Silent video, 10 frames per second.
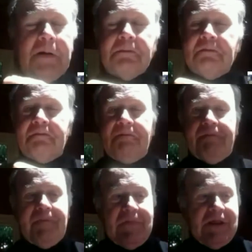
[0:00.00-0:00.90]
know.
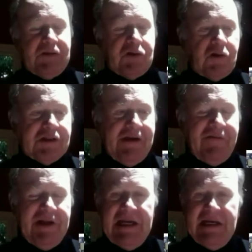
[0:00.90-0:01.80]
Did George
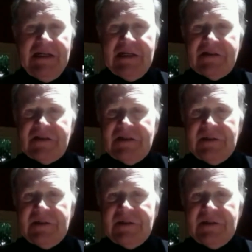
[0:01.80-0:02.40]
have any ideas?